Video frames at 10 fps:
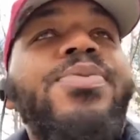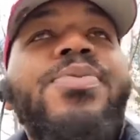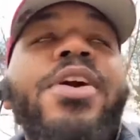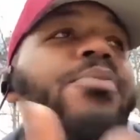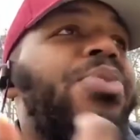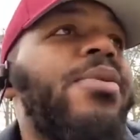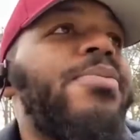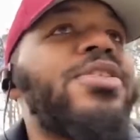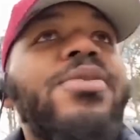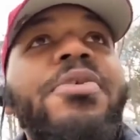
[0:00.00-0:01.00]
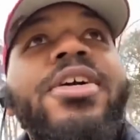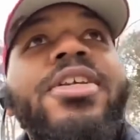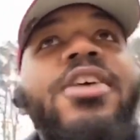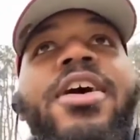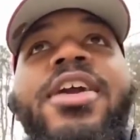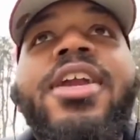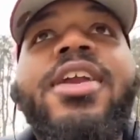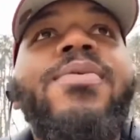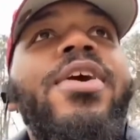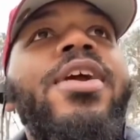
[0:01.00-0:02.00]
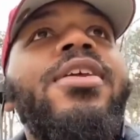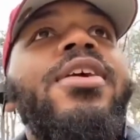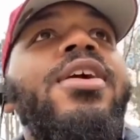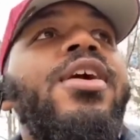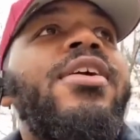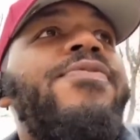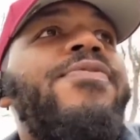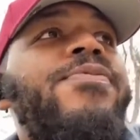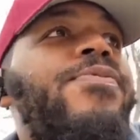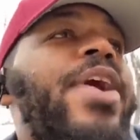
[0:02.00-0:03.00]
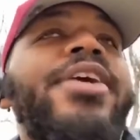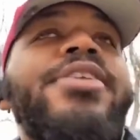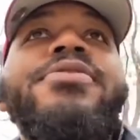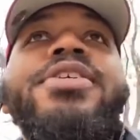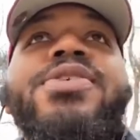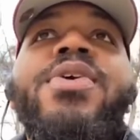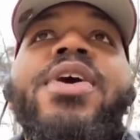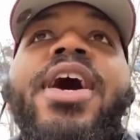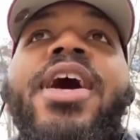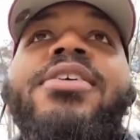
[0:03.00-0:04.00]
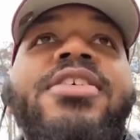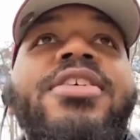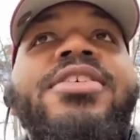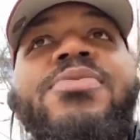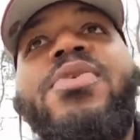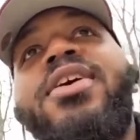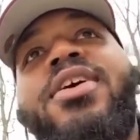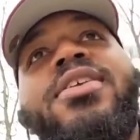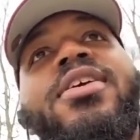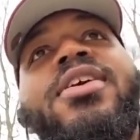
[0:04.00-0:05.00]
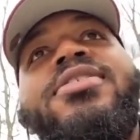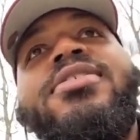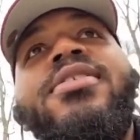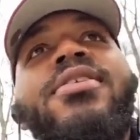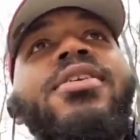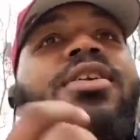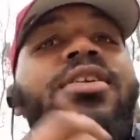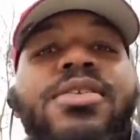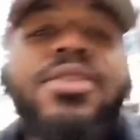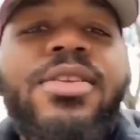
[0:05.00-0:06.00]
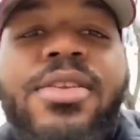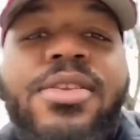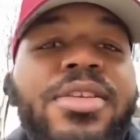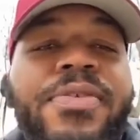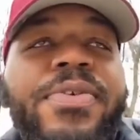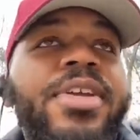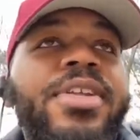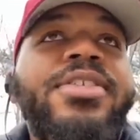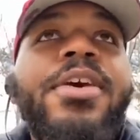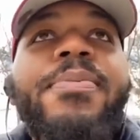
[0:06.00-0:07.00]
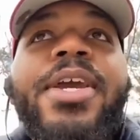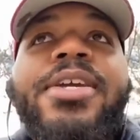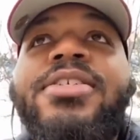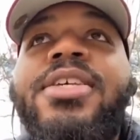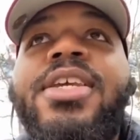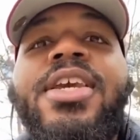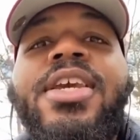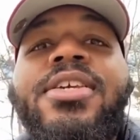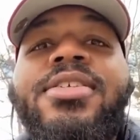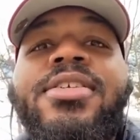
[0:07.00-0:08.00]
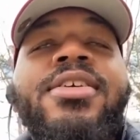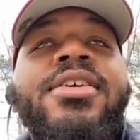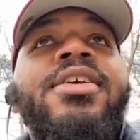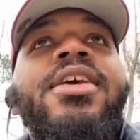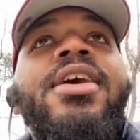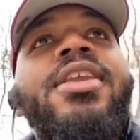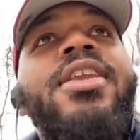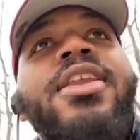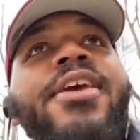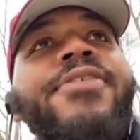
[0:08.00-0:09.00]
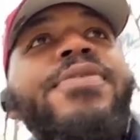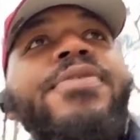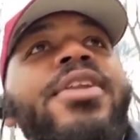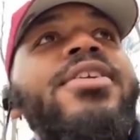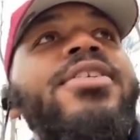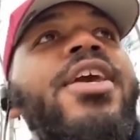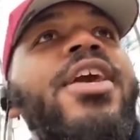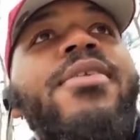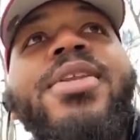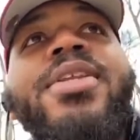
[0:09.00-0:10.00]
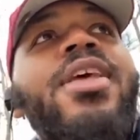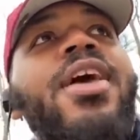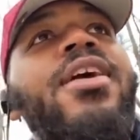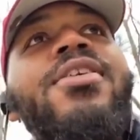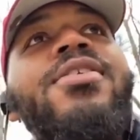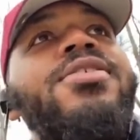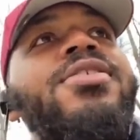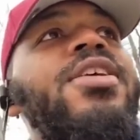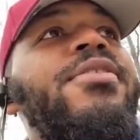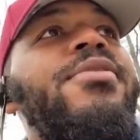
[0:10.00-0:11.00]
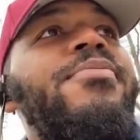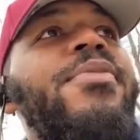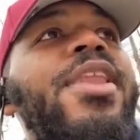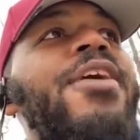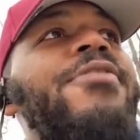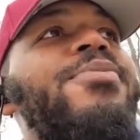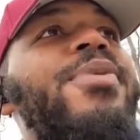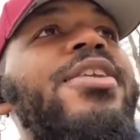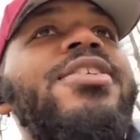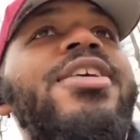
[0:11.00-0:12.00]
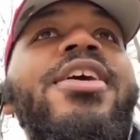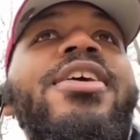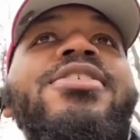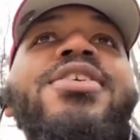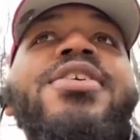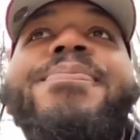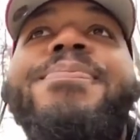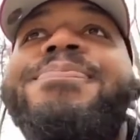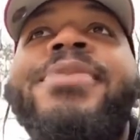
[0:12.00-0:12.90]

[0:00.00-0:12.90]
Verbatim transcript: I'm working Publix, I'm working Target, I'm working factories and warehouses, I'm working, you know, different temp agency gigs. And then if you're reading this came and it's like, oh shit, my life is about to change, you know.